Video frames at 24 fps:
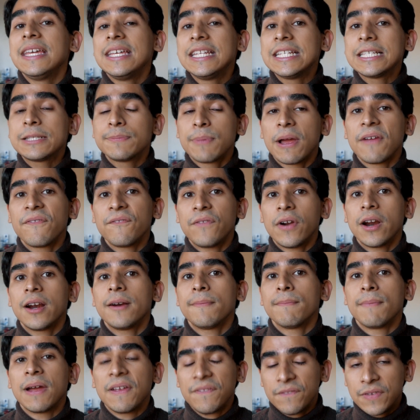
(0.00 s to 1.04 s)
It is by far
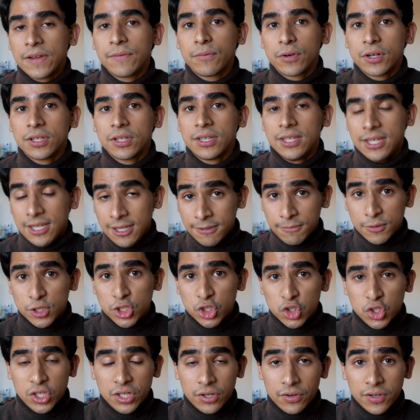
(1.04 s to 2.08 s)
my favorite image
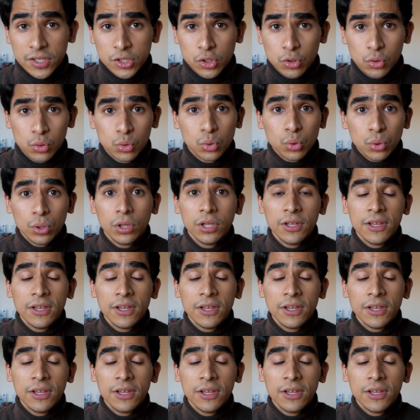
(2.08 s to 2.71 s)
generation tool.